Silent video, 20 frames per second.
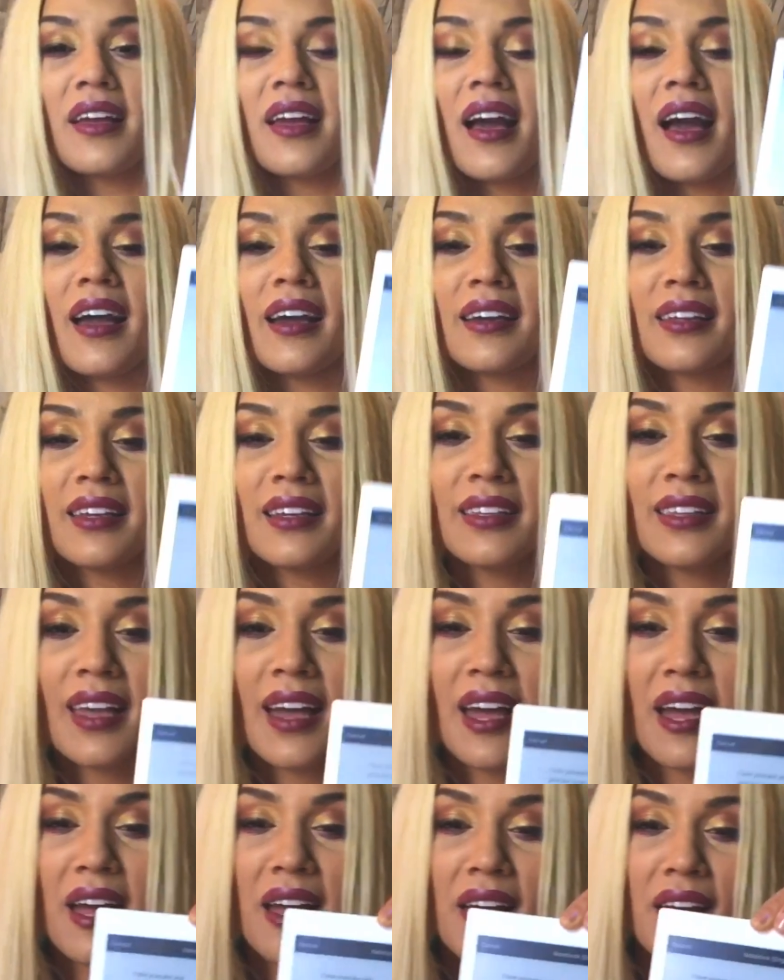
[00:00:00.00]
I click
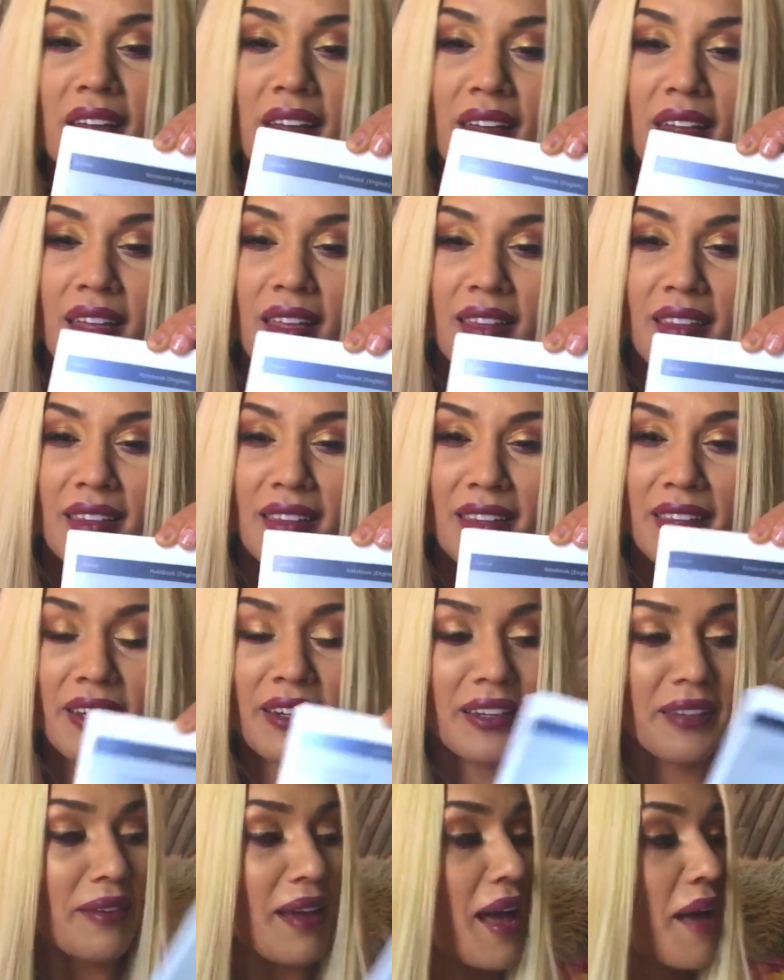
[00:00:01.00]
that and look
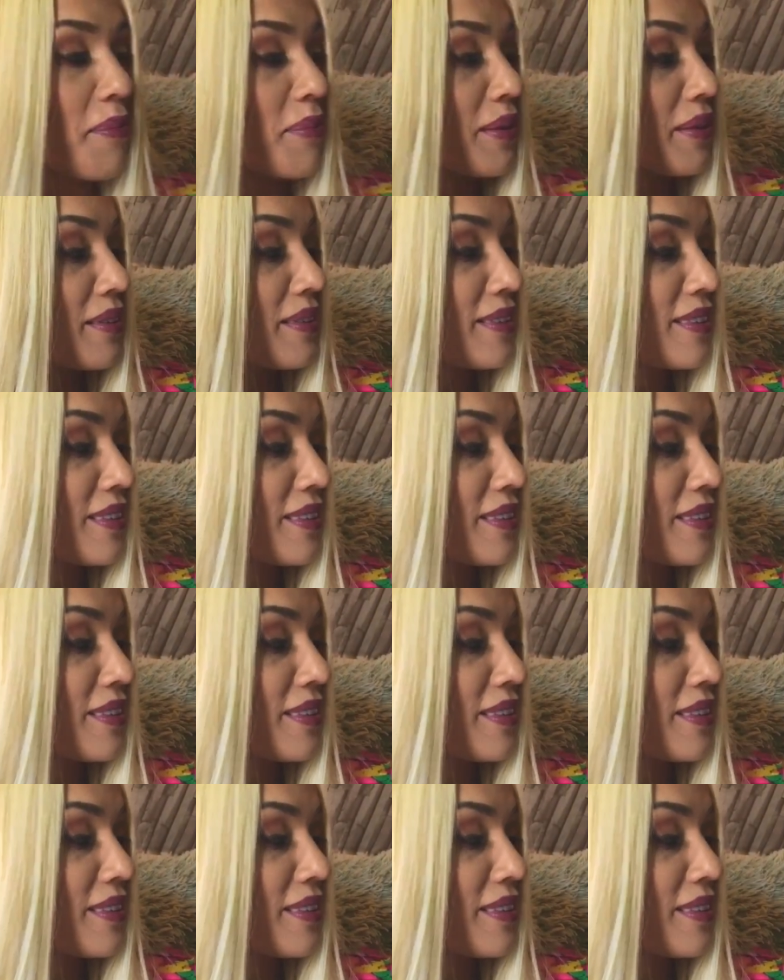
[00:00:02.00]
at what happens.